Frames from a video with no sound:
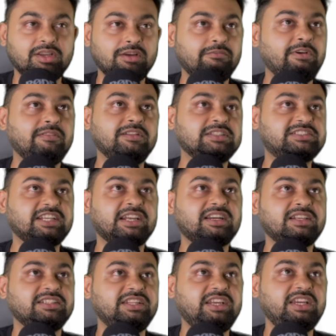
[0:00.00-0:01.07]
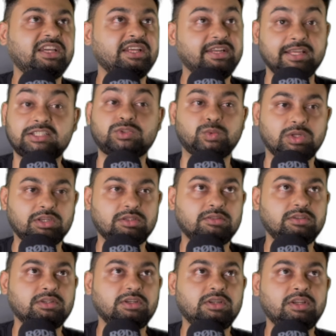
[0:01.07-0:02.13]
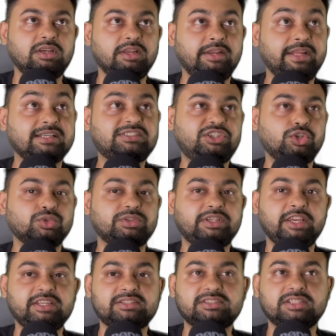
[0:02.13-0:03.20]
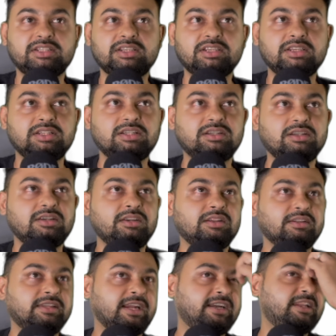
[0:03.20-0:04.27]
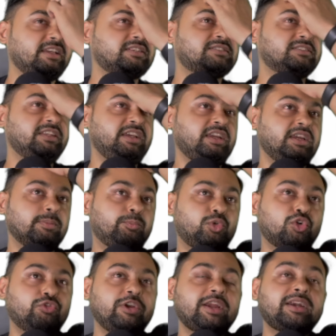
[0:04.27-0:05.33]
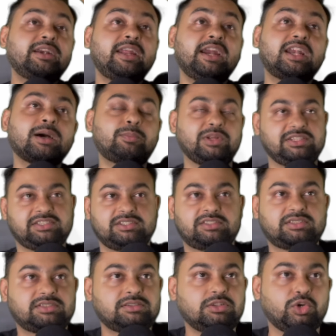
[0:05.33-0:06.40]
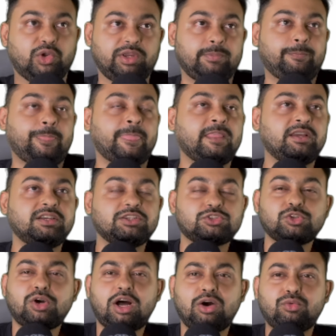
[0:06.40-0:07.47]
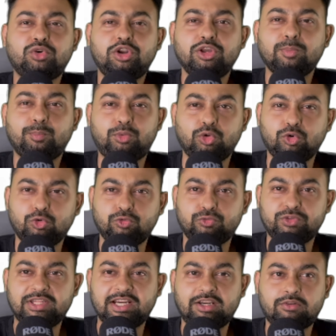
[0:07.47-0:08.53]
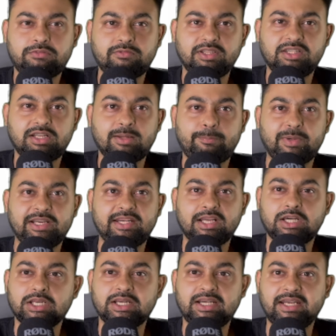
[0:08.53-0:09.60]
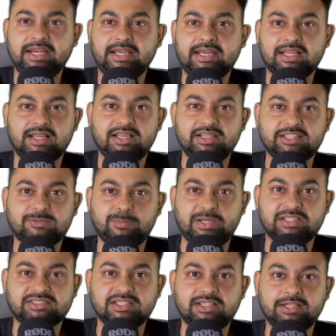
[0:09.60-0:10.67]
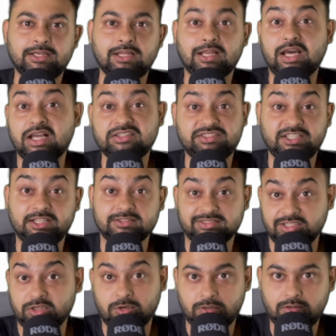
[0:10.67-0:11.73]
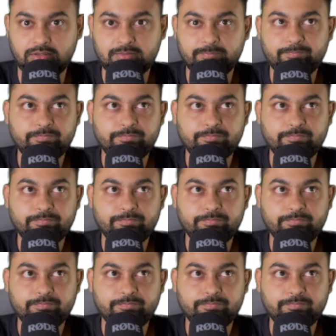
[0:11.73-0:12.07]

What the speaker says: We will check the next one. Next use case, that is the proving data presence. Okay. So how would you prove that whether a particular data is present in a large data set or not?